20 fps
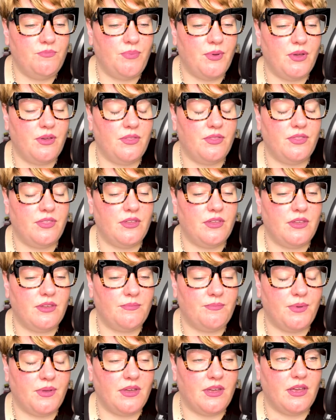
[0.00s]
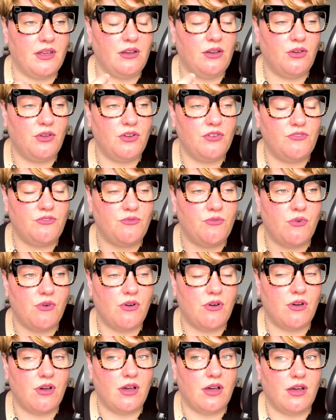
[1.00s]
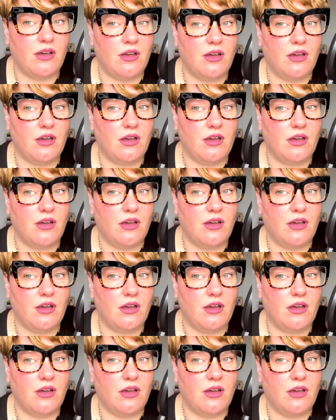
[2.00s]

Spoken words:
but a lot of what